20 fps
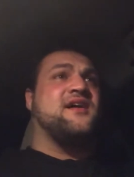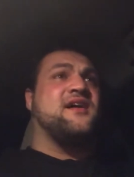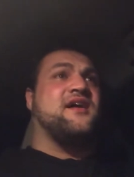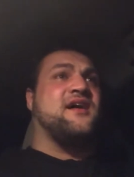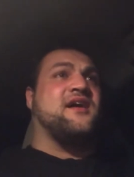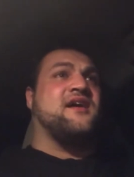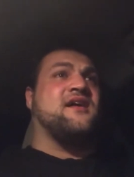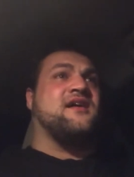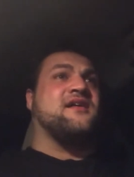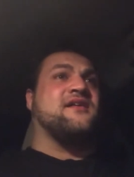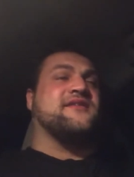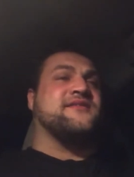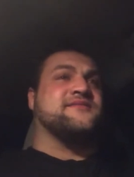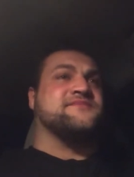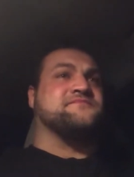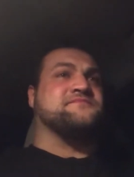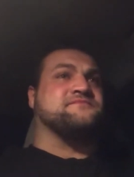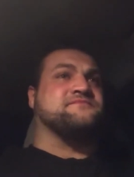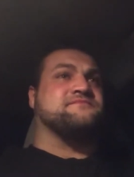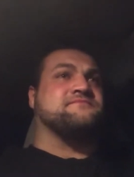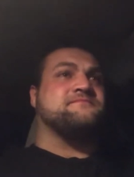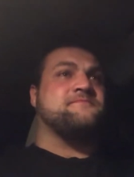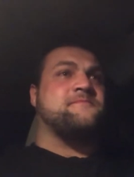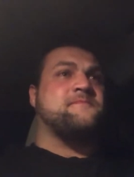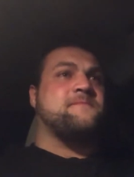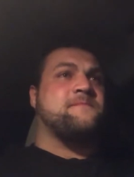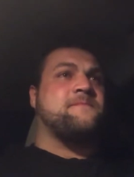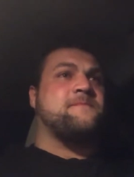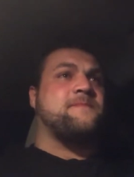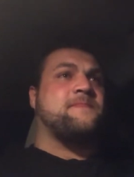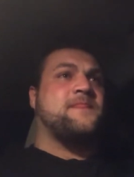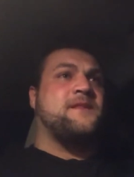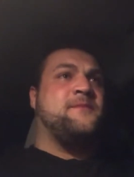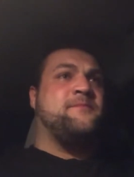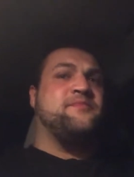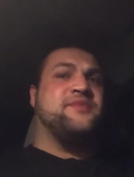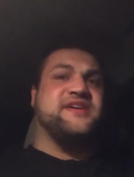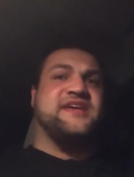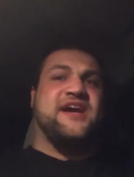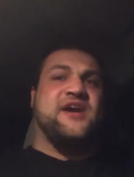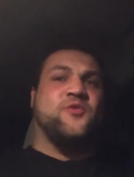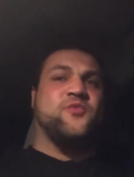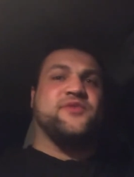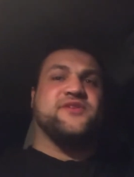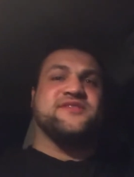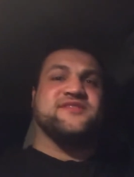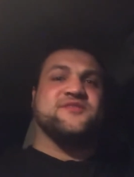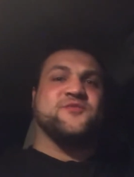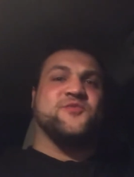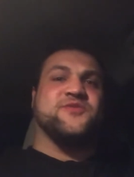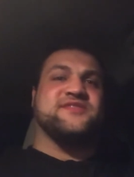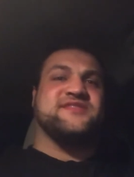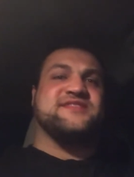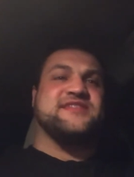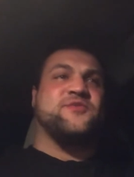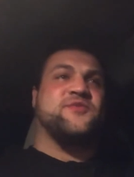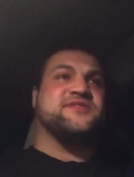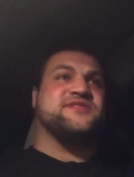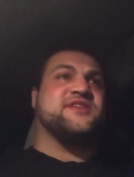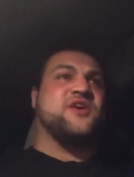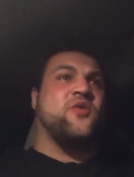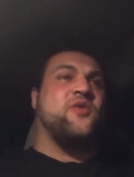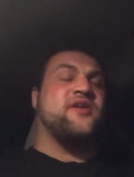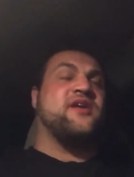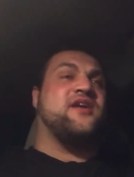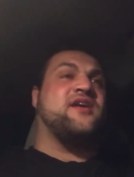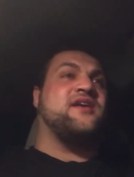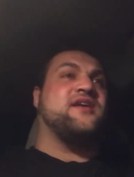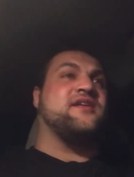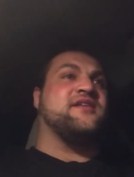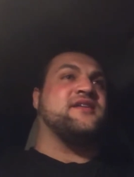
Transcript: Um, but yeah, we'll we'll see what's going on.